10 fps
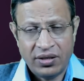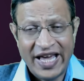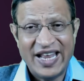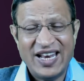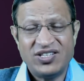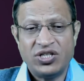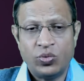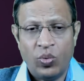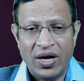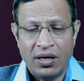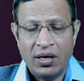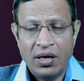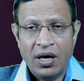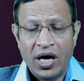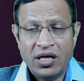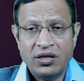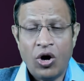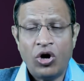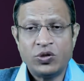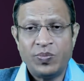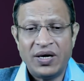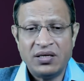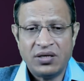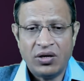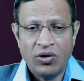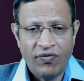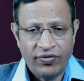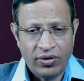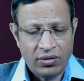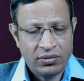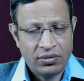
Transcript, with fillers: against his will in the hospital is unlawful.